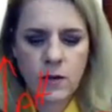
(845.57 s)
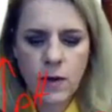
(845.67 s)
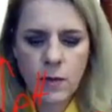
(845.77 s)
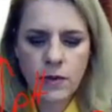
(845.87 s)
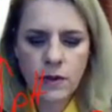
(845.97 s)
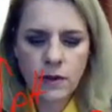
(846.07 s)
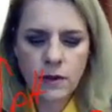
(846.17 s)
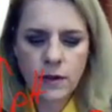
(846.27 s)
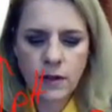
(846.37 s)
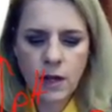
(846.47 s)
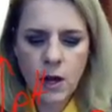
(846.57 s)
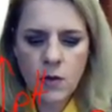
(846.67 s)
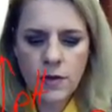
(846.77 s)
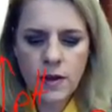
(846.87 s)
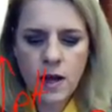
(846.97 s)
Remember, the
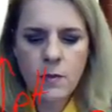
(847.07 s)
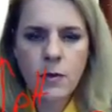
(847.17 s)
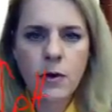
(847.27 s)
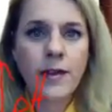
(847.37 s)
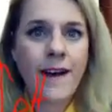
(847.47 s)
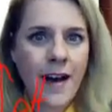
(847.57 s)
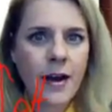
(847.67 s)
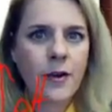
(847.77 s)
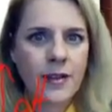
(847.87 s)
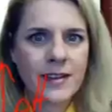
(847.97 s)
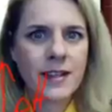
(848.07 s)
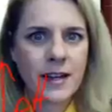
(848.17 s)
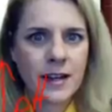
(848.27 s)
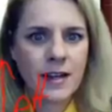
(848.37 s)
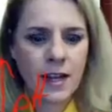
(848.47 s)
lower the number, the higher the
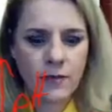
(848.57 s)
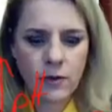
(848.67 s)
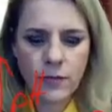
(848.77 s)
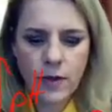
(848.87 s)
acidity level.